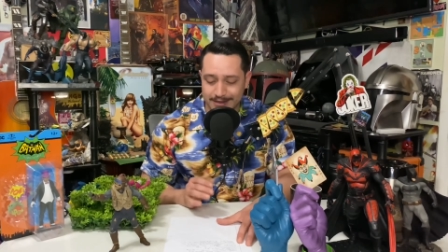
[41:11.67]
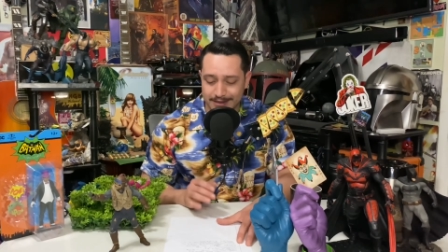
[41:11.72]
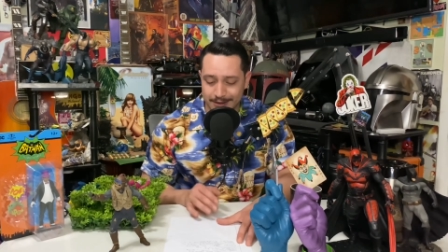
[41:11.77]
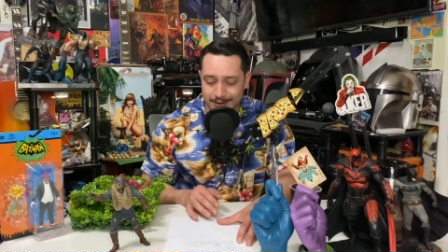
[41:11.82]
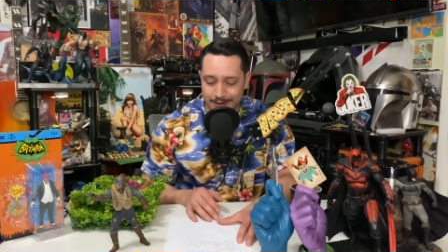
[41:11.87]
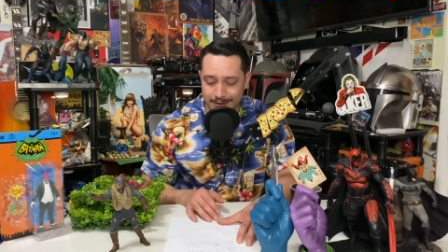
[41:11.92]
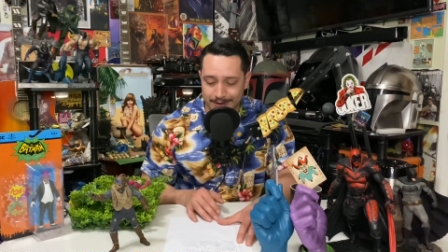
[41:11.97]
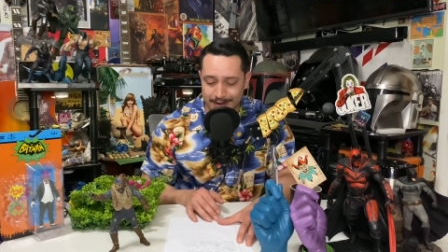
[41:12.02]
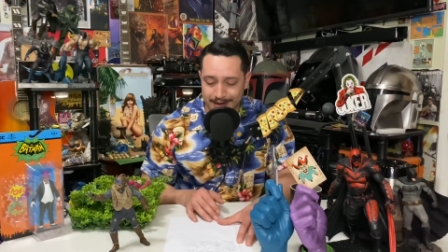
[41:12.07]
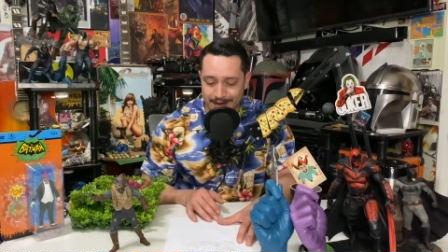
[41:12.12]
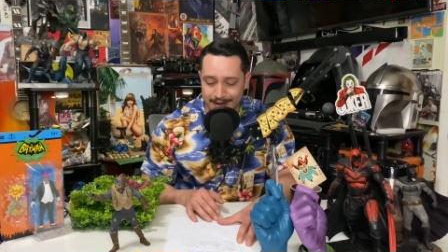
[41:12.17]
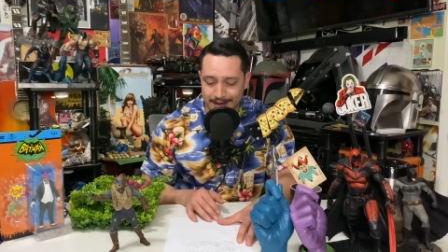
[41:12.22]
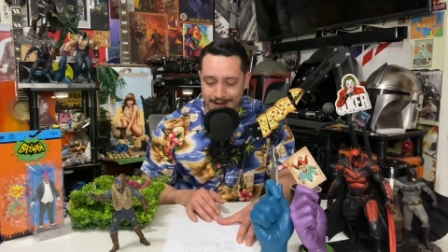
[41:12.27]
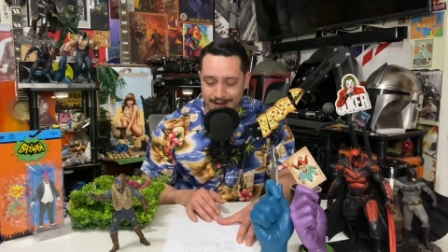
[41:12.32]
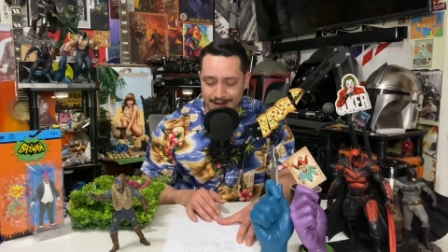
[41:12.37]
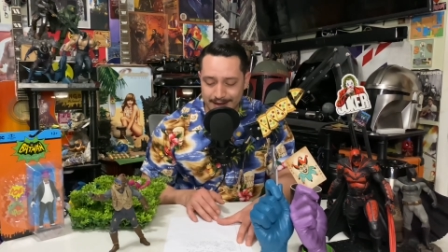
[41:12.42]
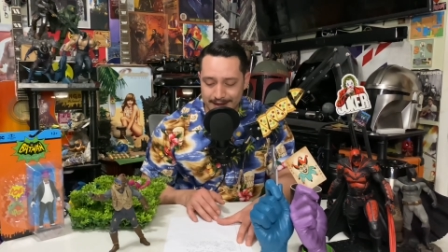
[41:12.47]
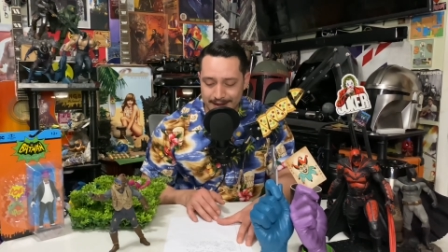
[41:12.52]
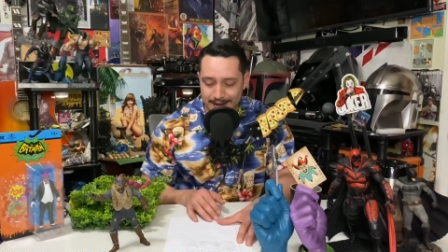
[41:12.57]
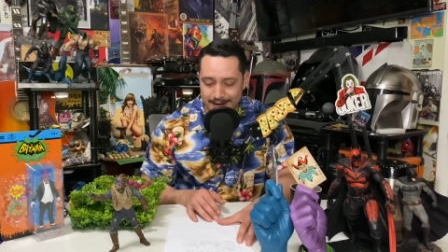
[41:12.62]
So, uh,
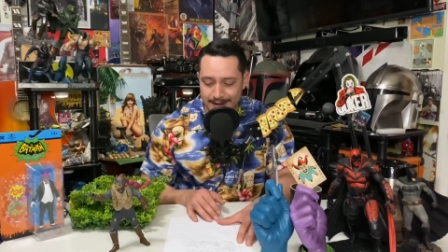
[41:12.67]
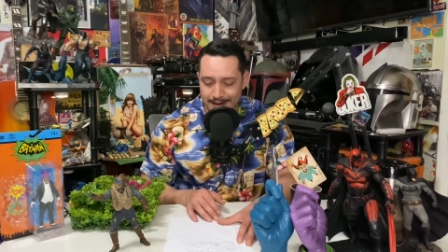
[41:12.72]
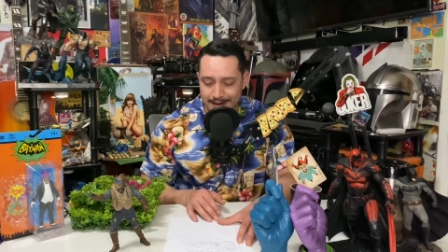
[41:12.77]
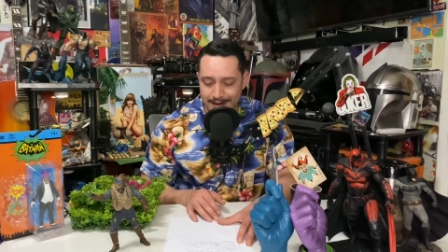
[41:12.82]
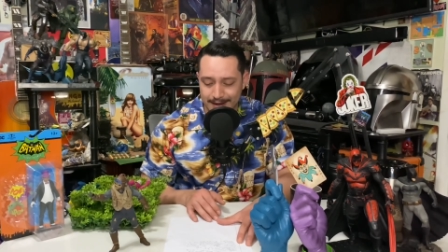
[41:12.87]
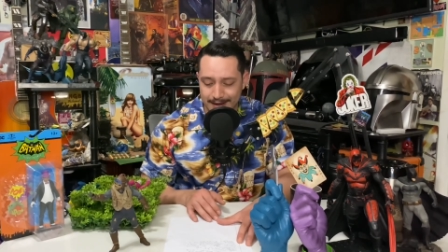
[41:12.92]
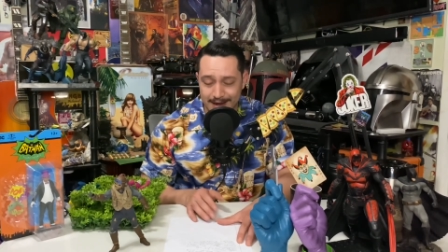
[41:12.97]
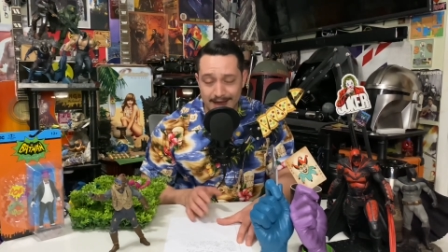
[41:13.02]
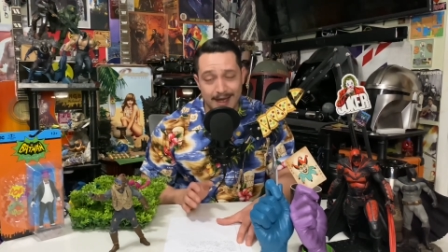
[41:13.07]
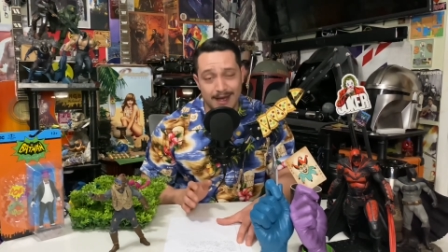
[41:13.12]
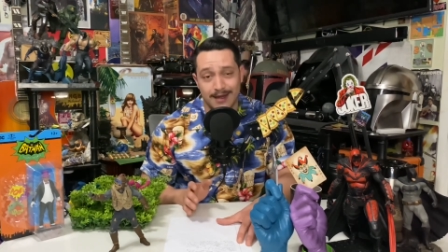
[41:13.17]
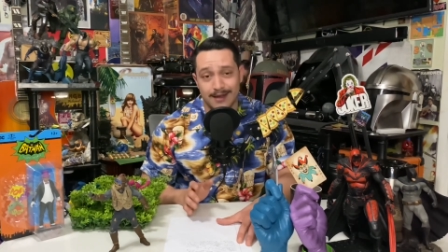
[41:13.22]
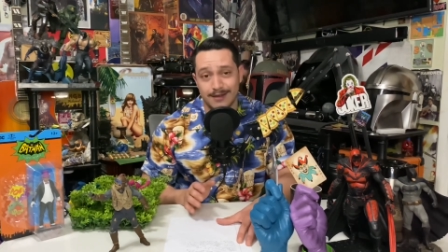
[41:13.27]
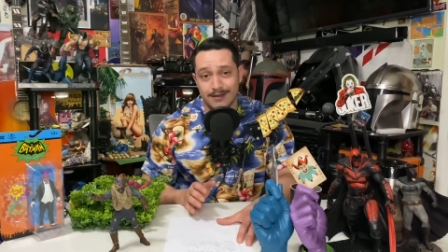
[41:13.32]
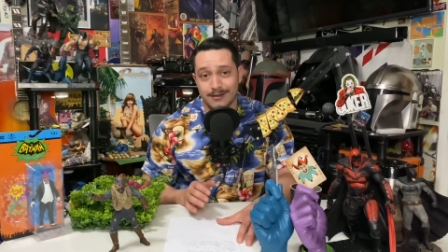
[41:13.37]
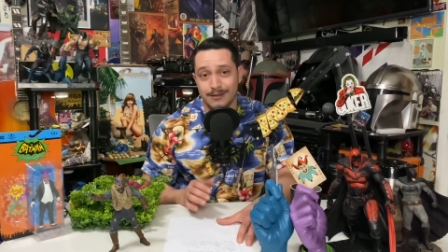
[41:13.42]
yeah,